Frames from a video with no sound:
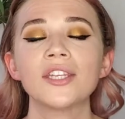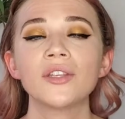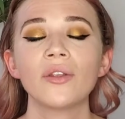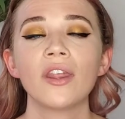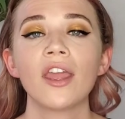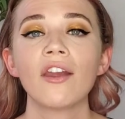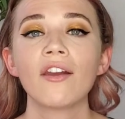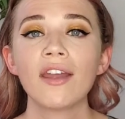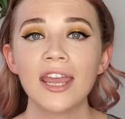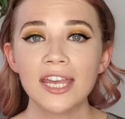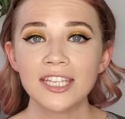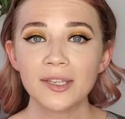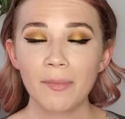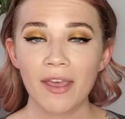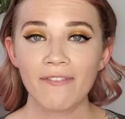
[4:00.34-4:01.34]
so there
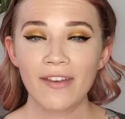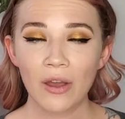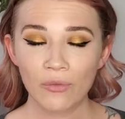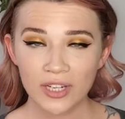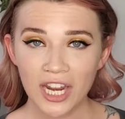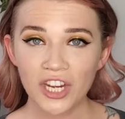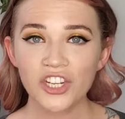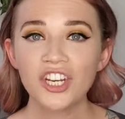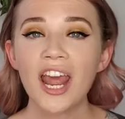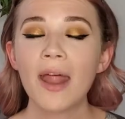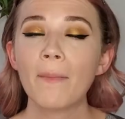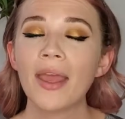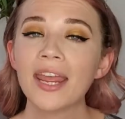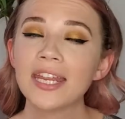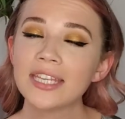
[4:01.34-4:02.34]
is my foundation and
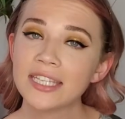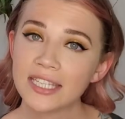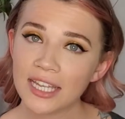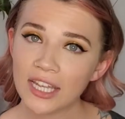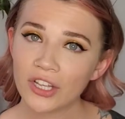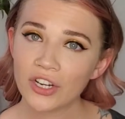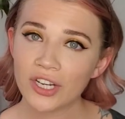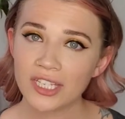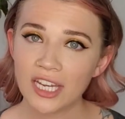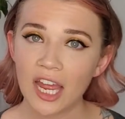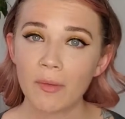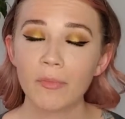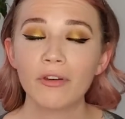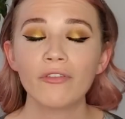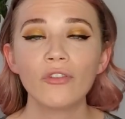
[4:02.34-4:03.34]
my concealer done.
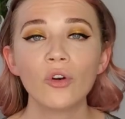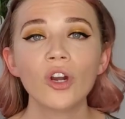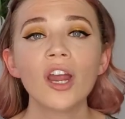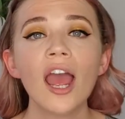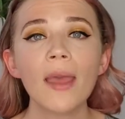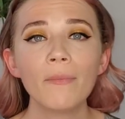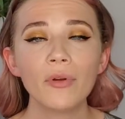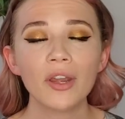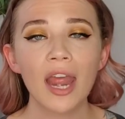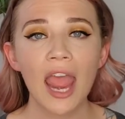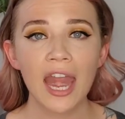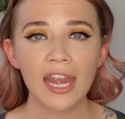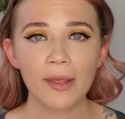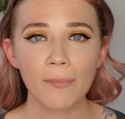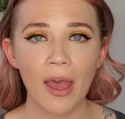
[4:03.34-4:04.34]
Before I put
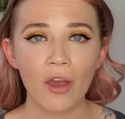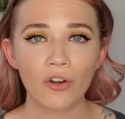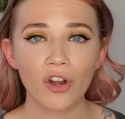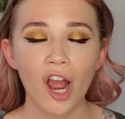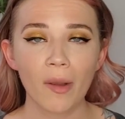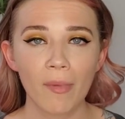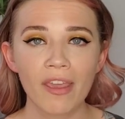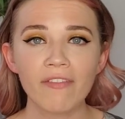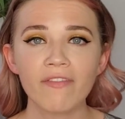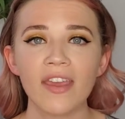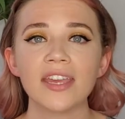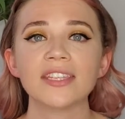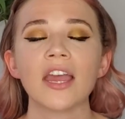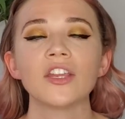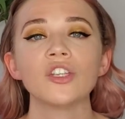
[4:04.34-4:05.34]
any powder on my
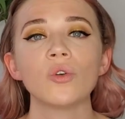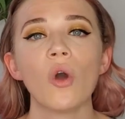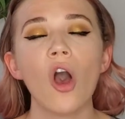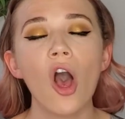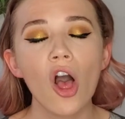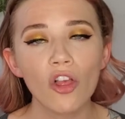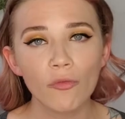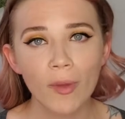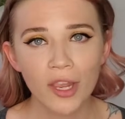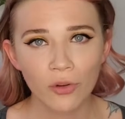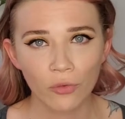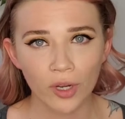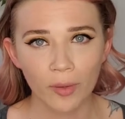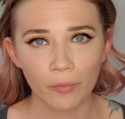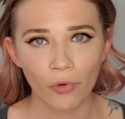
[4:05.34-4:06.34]
face, I do all of my
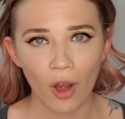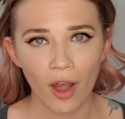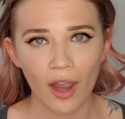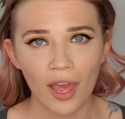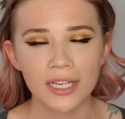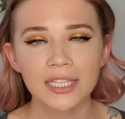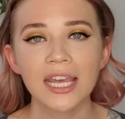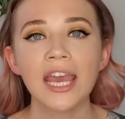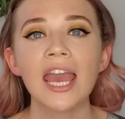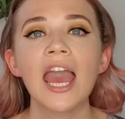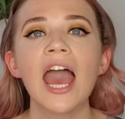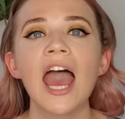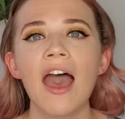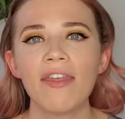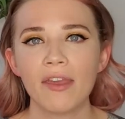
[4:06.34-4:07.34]
cream products
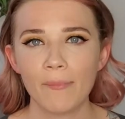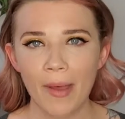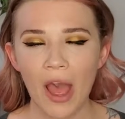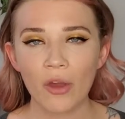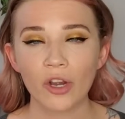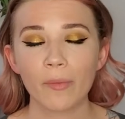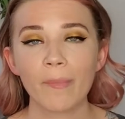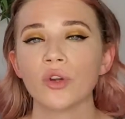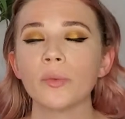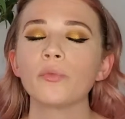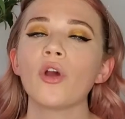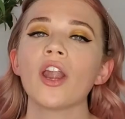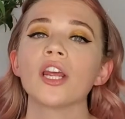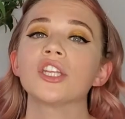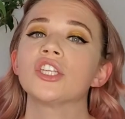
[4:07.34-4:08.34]
and then powder. Cream
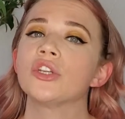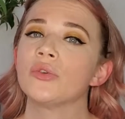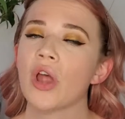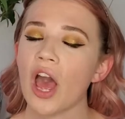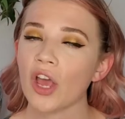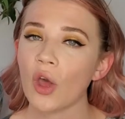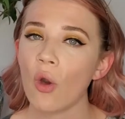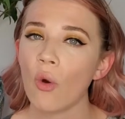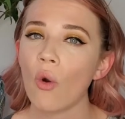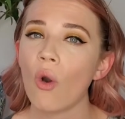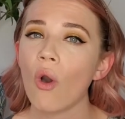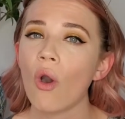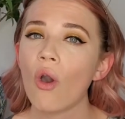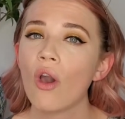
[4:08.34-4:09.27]
products do not go